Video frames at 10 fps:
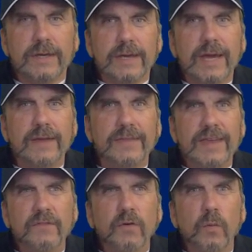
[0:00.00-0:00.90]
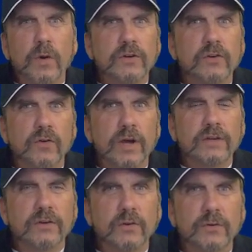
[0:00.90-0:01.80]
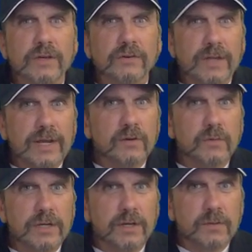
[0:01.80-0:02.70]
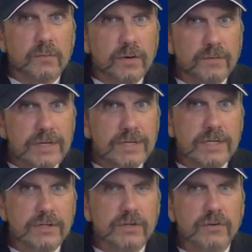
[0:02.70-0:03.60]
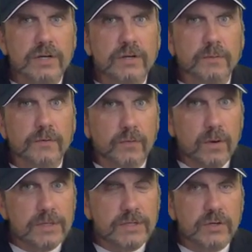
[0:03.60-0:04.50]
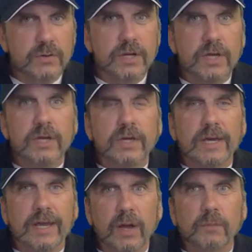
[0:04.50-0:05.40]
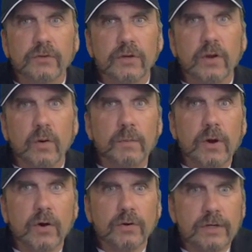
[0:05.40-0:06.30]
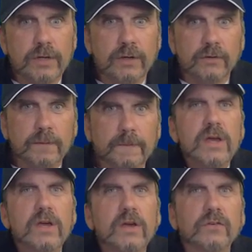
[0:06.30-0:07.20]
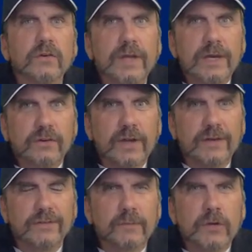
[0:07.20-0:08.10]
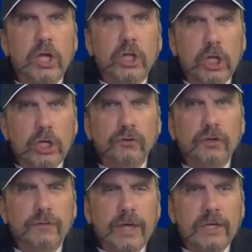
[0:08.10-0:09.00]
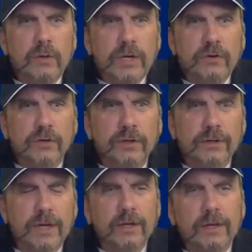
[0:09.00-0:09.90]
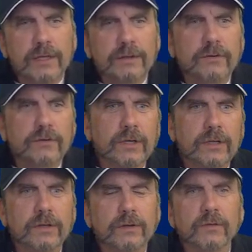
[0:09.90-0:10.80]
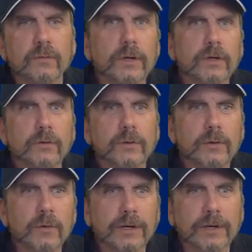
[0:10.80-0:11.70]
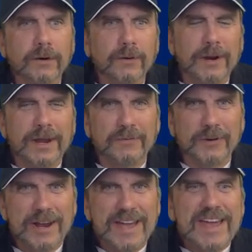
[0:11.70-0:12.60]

And therefore, when you're trying to do things later, when you get into more advanced things like trying to performance tune, it helps to know about RDDs. So next concept, lazy evaluation. Kind of like this kid that doesn't want to do any work here or whatever.